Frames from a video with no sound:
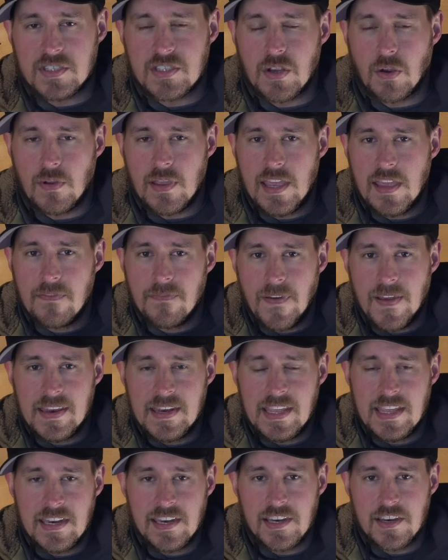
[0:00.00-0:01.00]
So if I
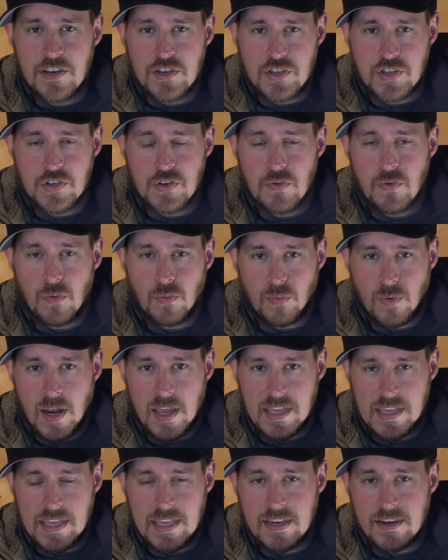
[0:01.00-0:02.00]
needed to shoot
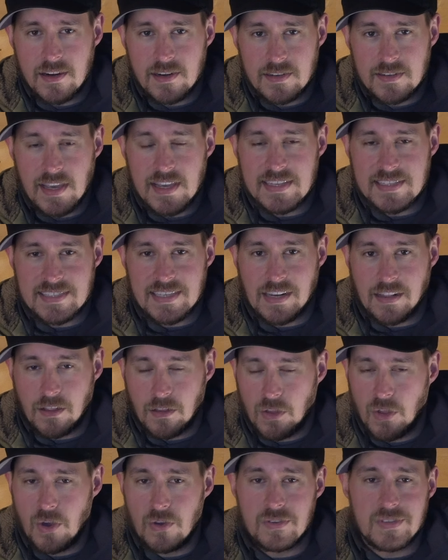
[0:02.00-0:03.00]
right here, nice and
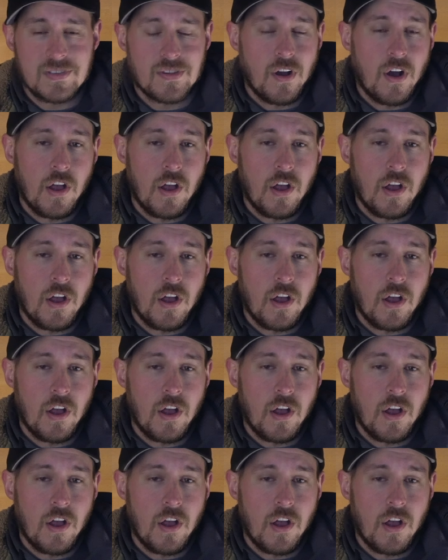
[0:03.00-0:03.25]
close,